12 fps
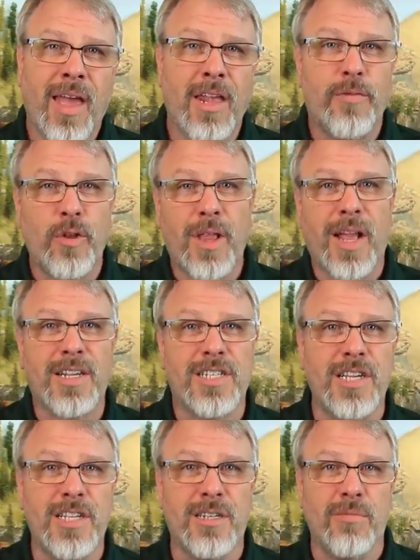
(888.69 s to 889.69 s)
And if you'd like to
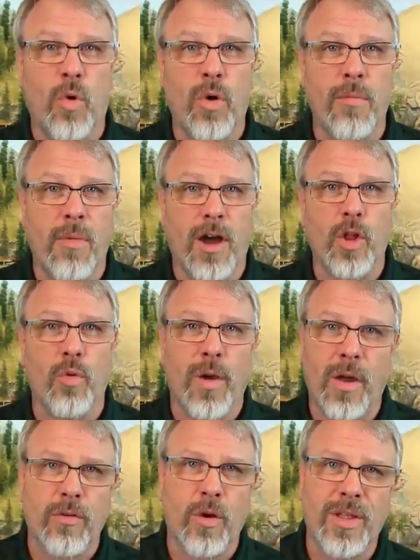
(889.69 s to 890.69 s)
see some more model
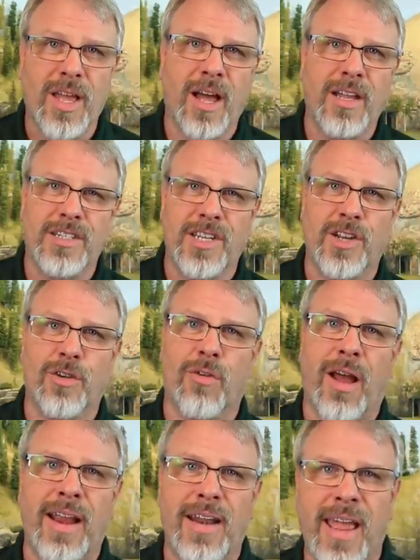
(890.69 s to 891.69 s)
railroad content
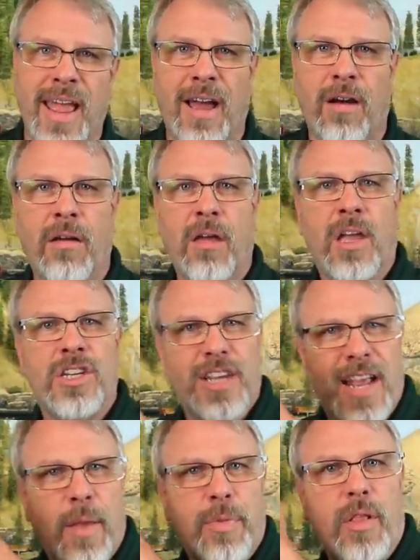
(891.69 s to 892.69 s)
right now,
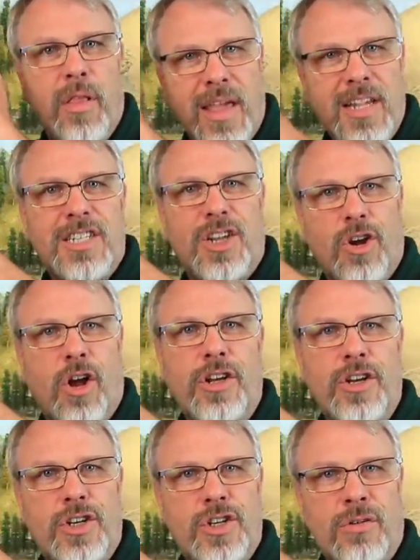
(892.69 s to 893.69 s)
check out the links that are on
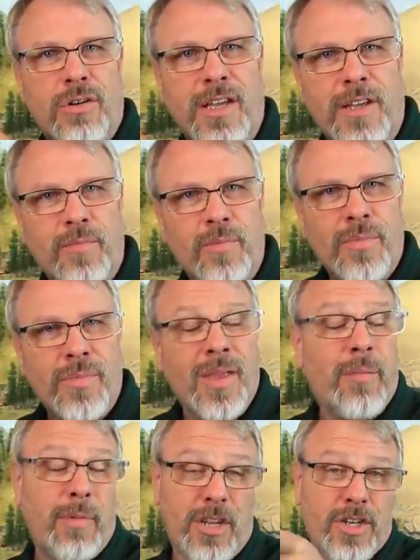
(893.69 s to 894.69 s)
your screen.
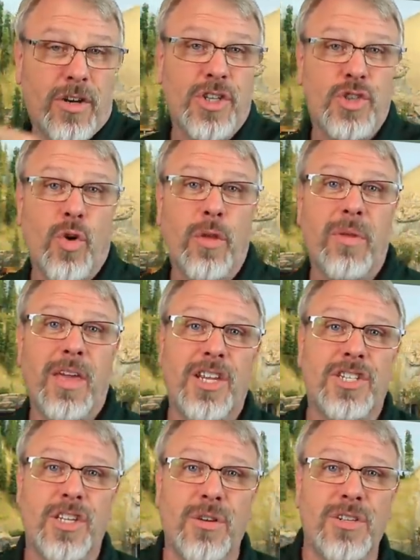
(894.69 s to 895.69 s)
Be sure and join me
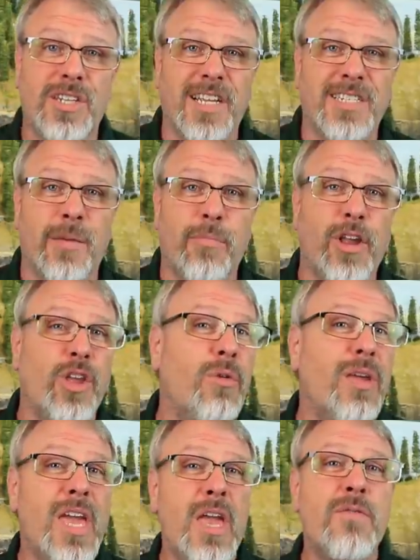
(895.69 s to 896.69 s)
each Tuesday as I bring
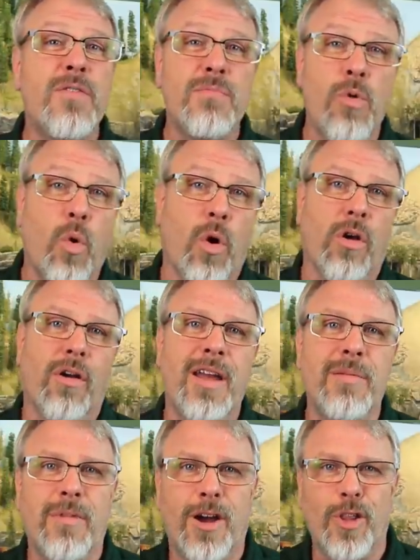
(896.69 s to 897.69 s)
you even more
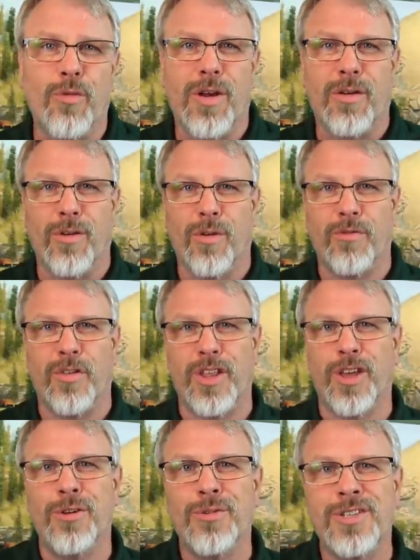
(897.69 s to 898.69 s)
great model railroad
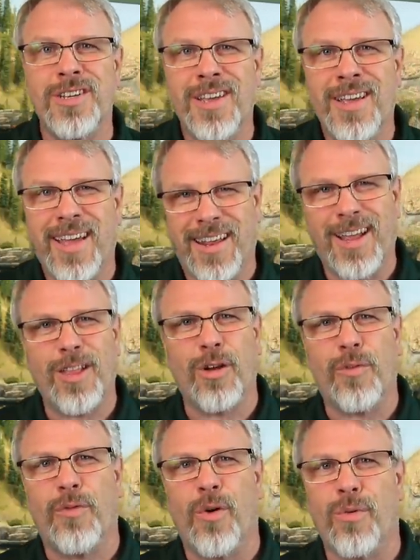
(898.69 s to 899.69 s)
videos, and I
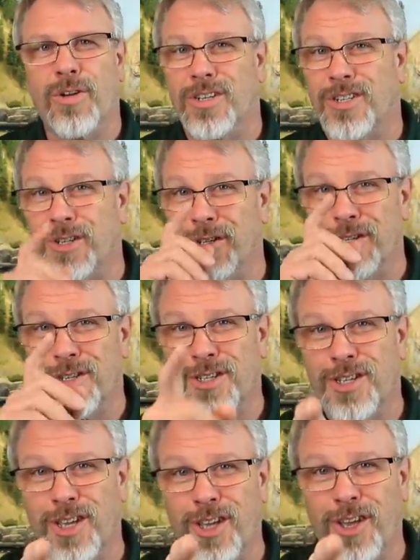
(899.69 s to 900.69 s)
look forward to
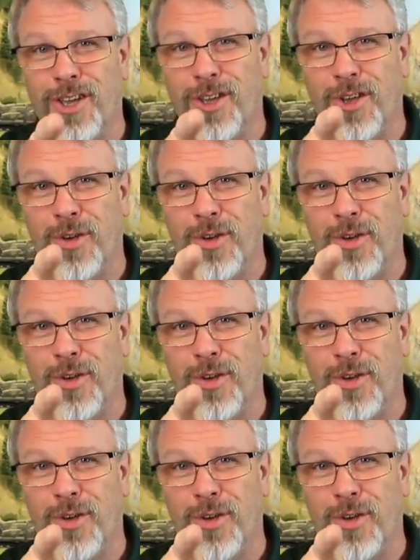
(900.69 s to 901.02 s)
seeing